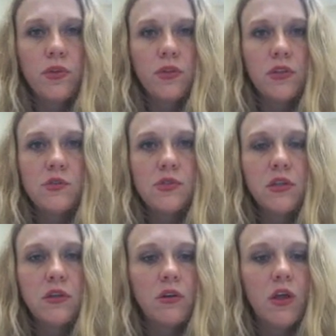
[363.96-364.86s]
this was a
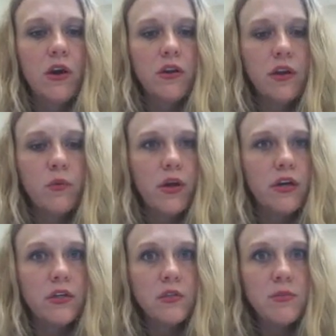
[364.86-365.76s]
little longer than I
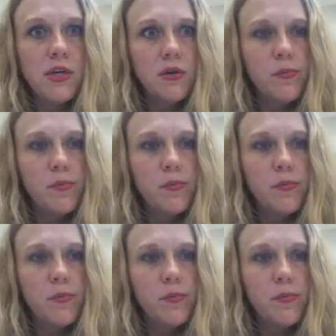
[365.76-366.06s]
wanted it to be,